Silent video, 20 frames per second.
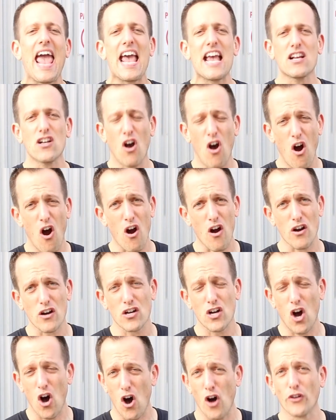a
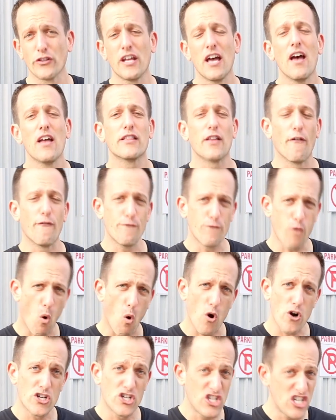car called the
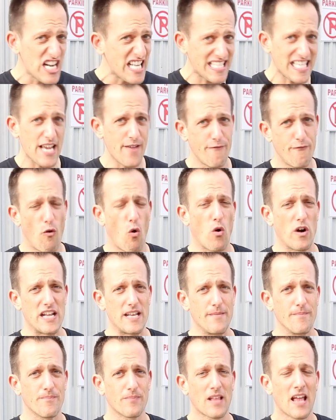Ford
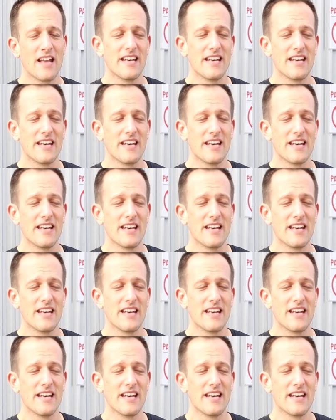GT40.